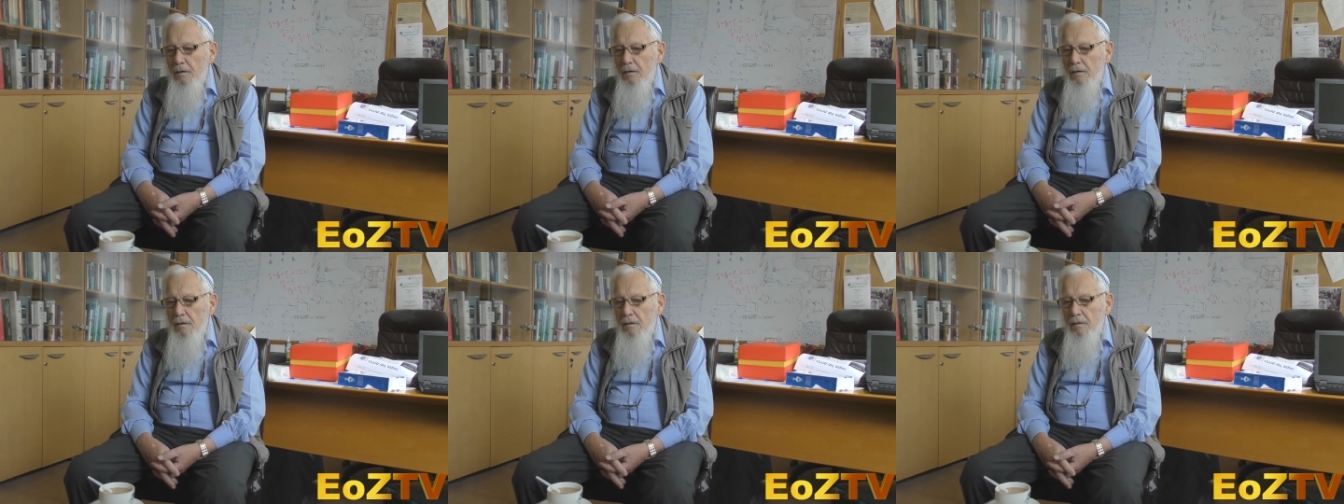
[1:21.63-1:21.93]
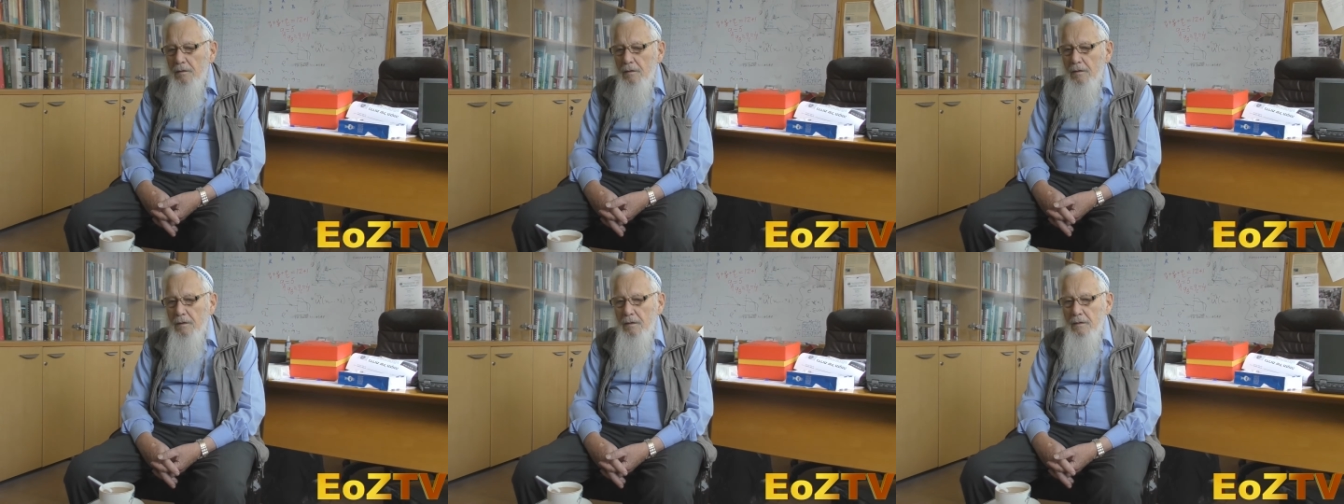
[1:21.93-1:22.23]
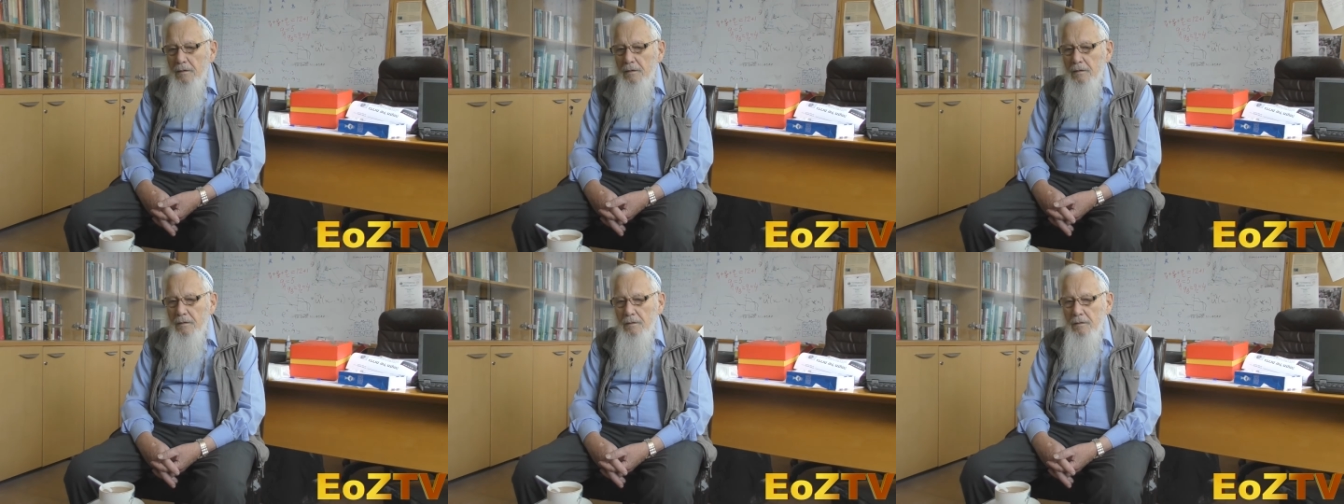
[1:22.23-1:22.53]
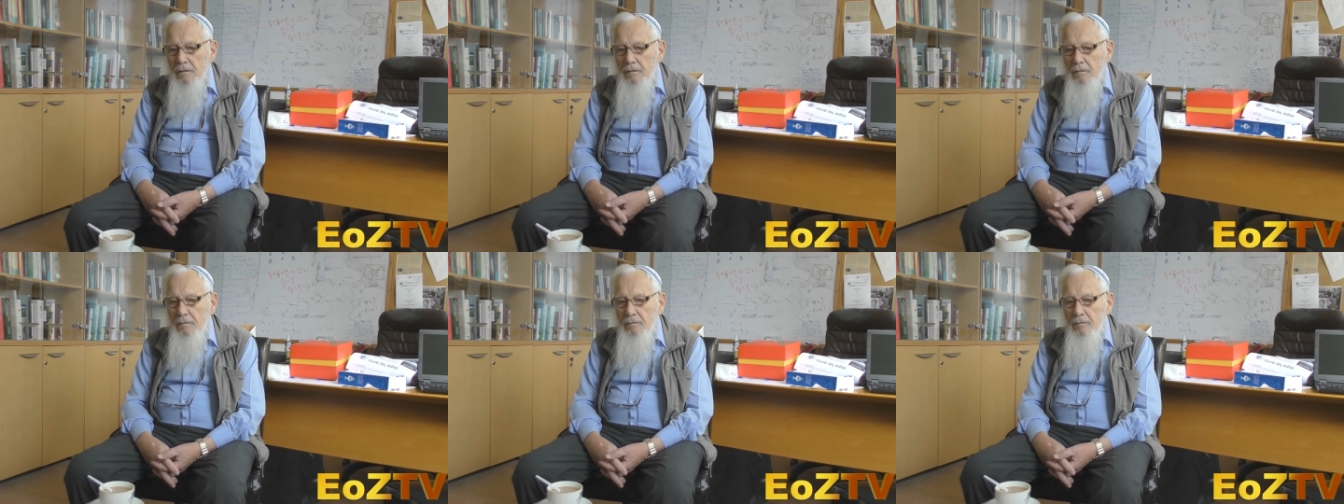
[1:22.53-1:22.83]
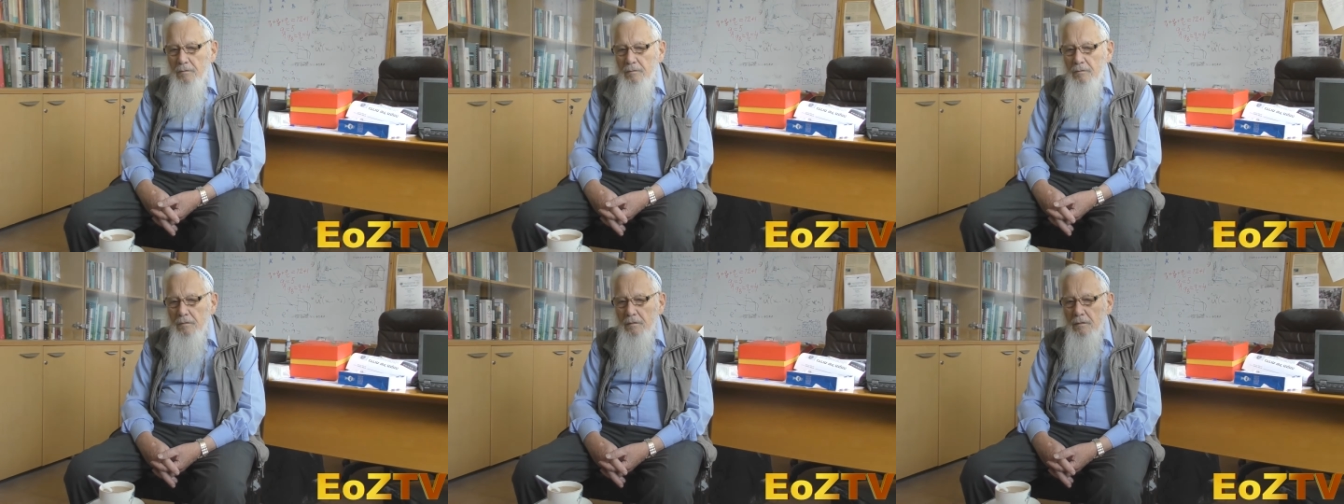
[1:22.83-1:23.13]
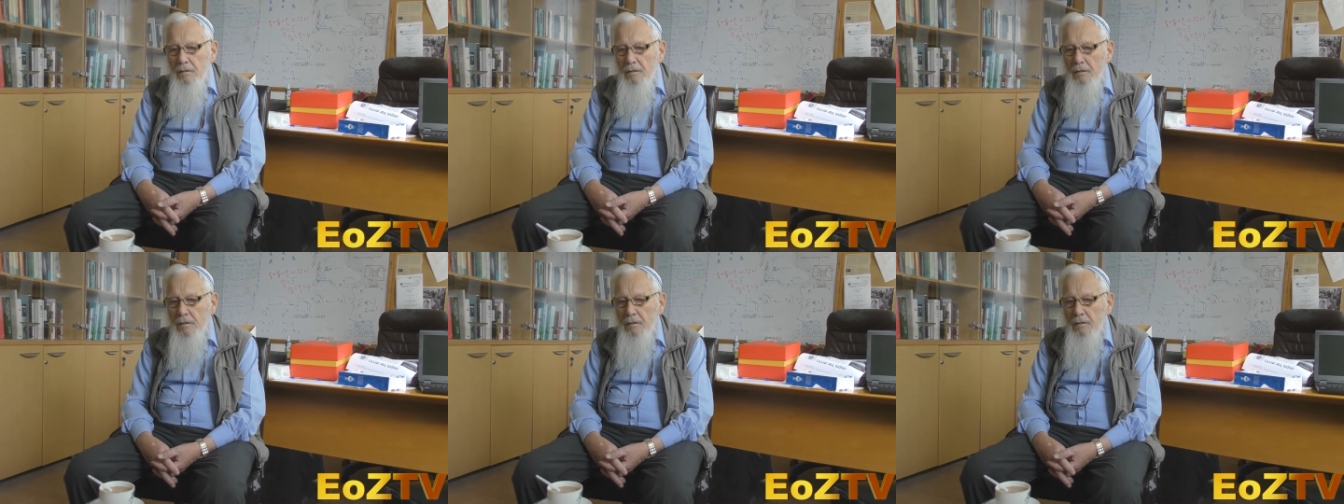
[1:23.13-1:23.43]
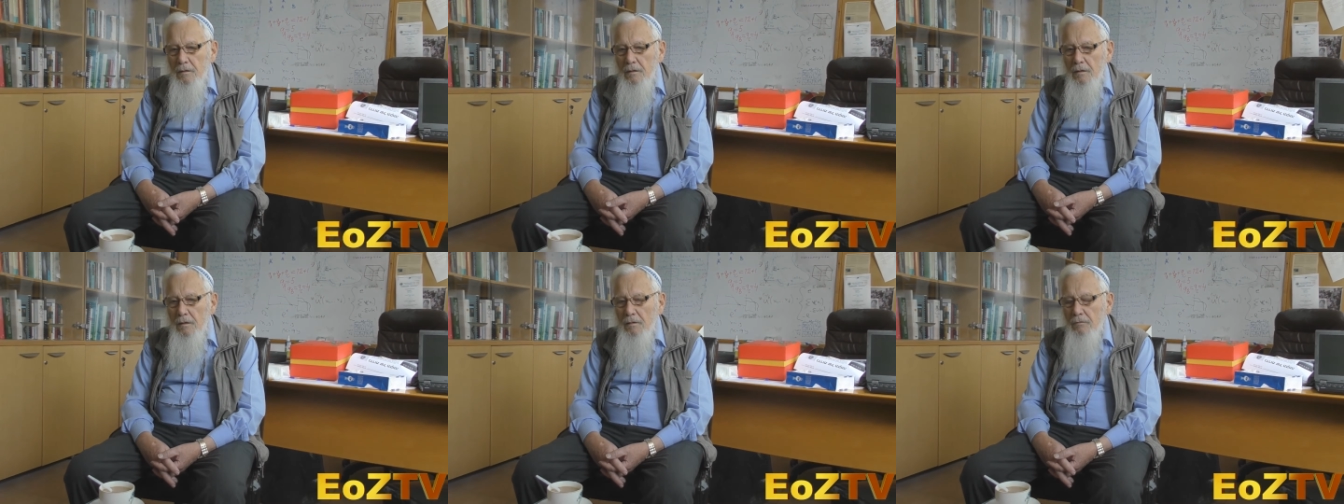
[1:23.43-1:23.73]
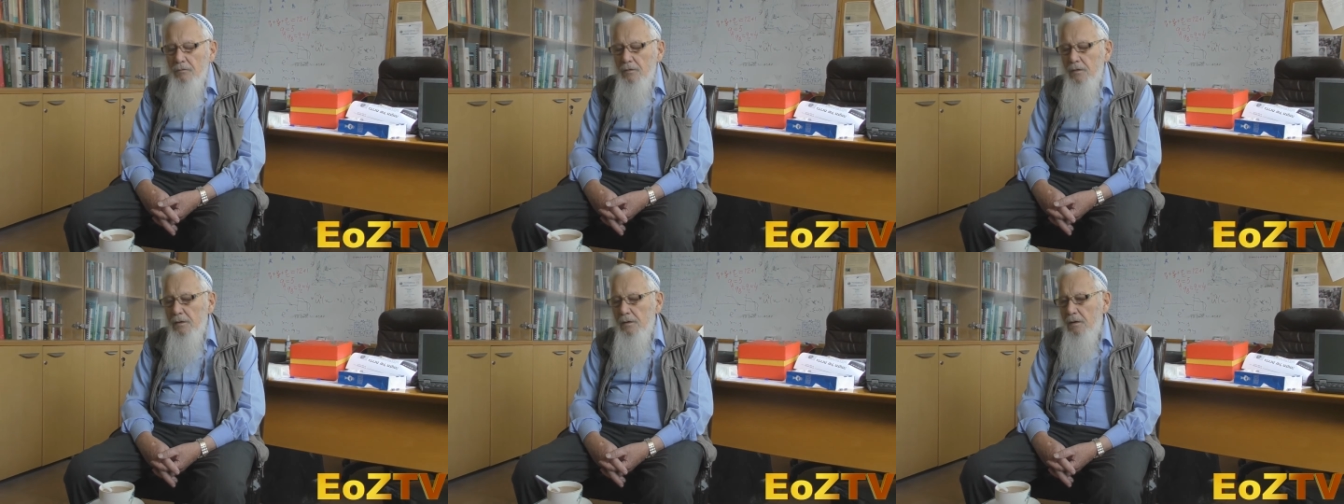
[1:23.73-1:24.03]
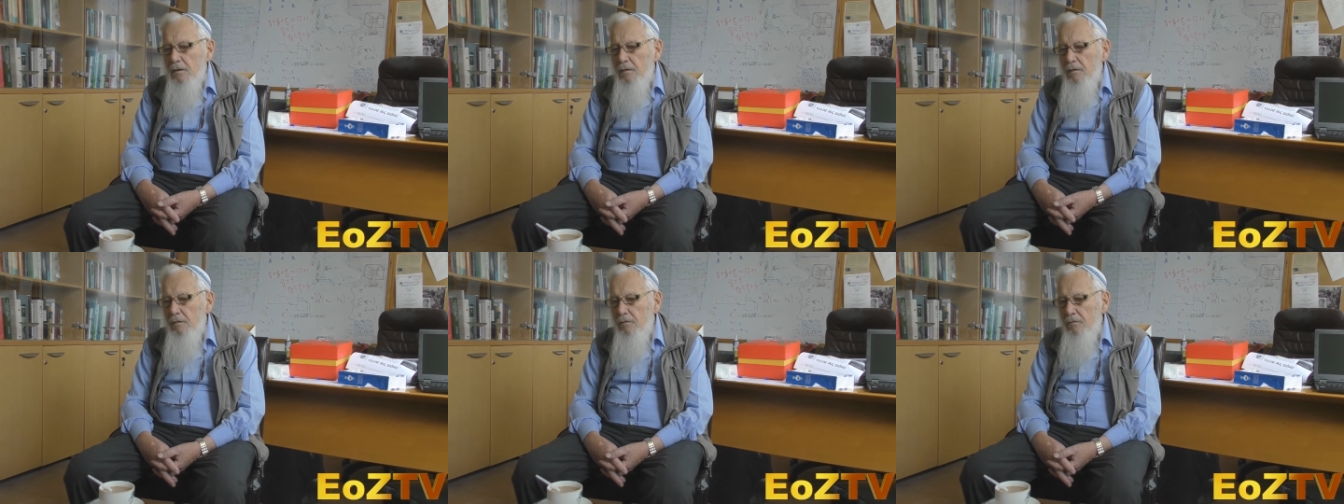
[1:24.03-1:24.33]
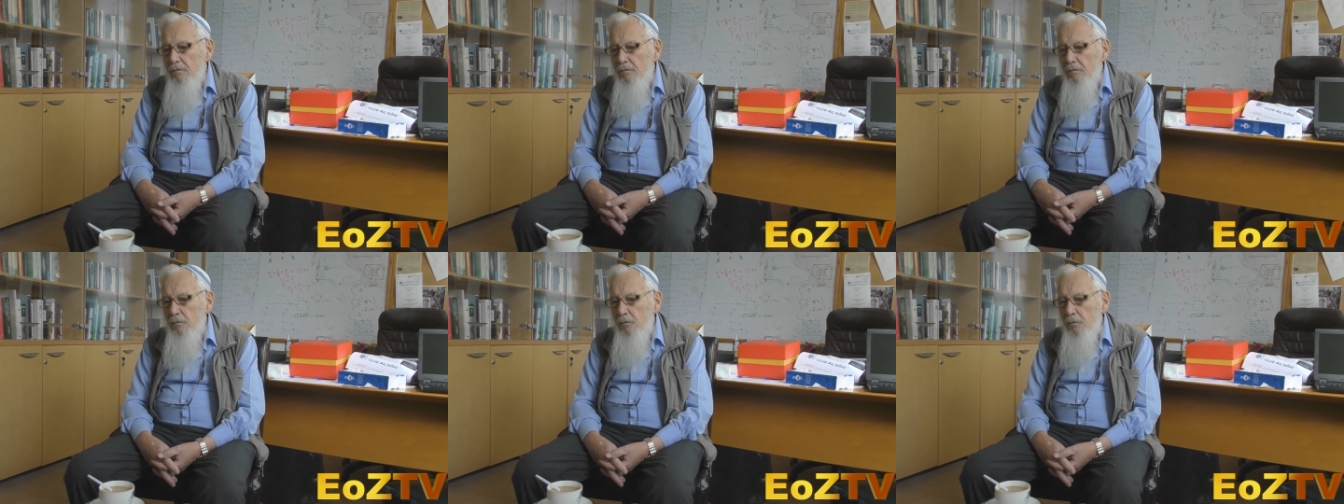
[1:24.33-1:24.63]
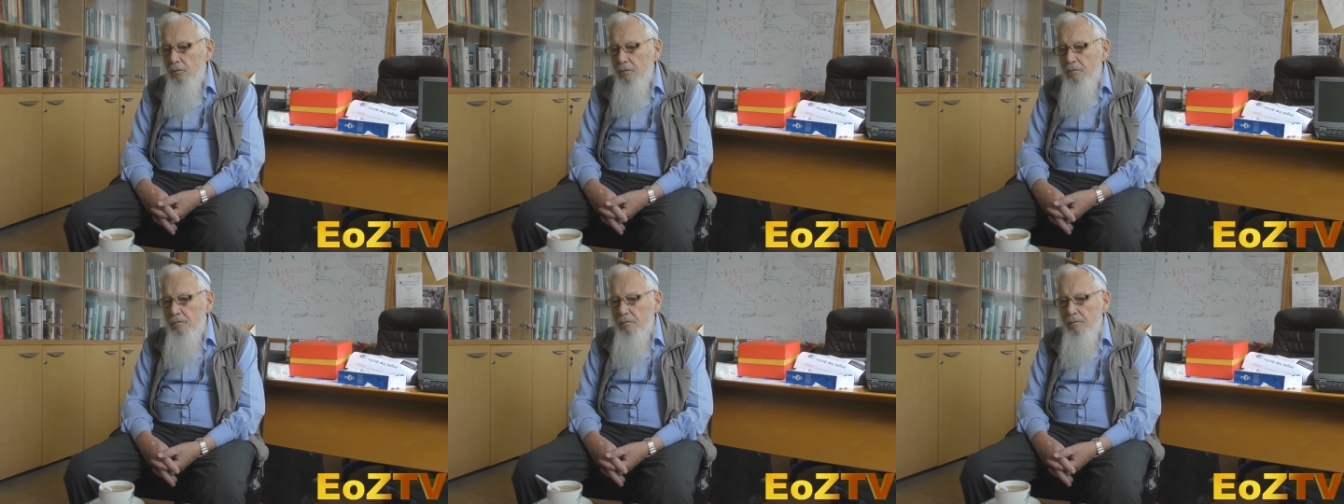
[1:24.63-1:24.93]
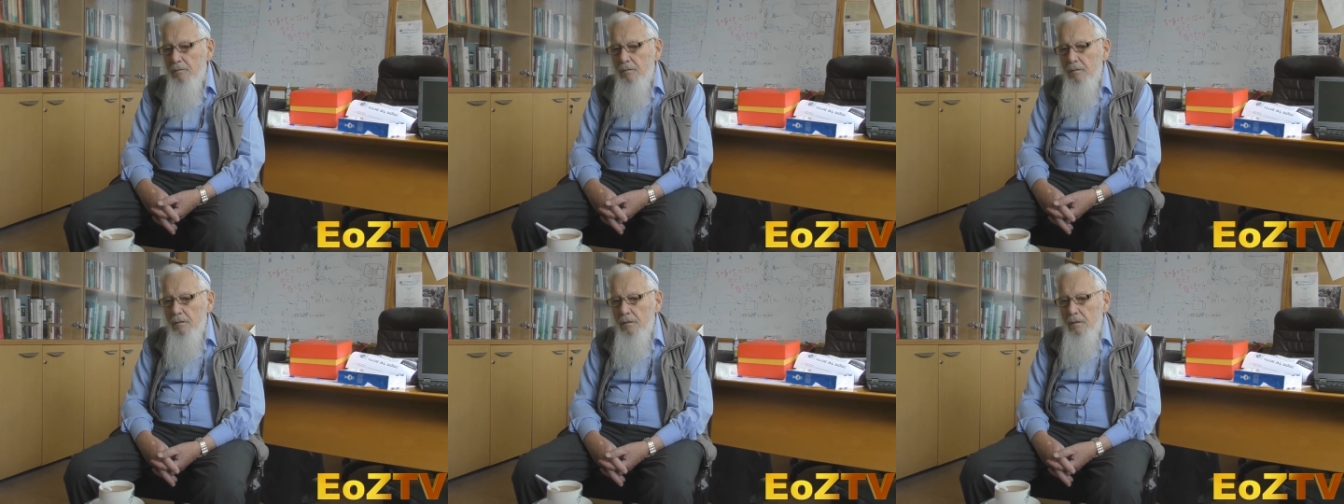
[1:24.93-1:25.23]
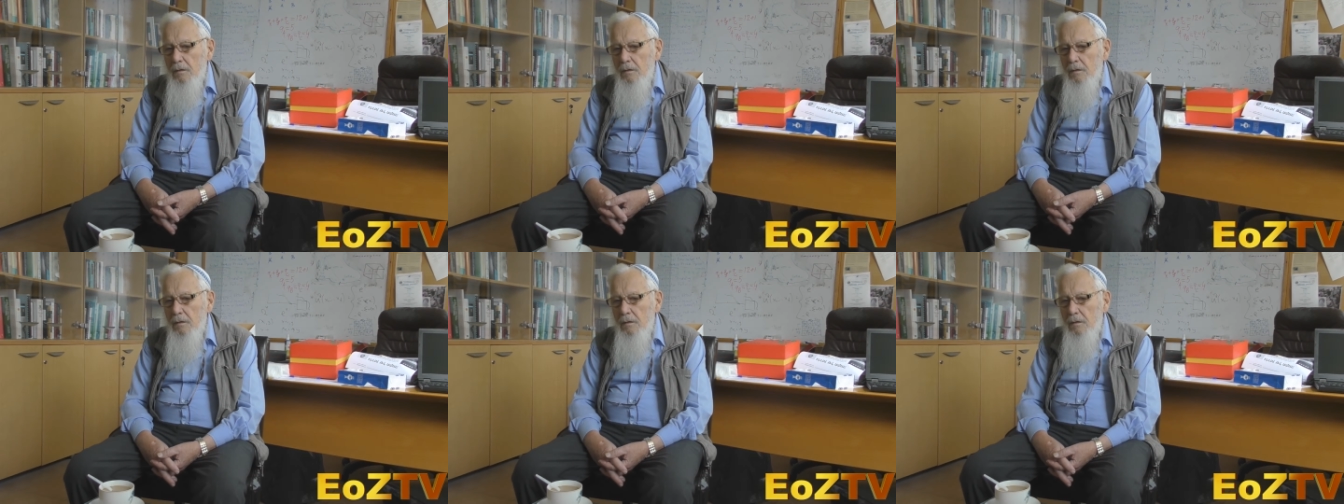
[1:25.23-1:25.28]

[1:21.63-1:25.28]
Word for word: uh, than it is in everyday discourse.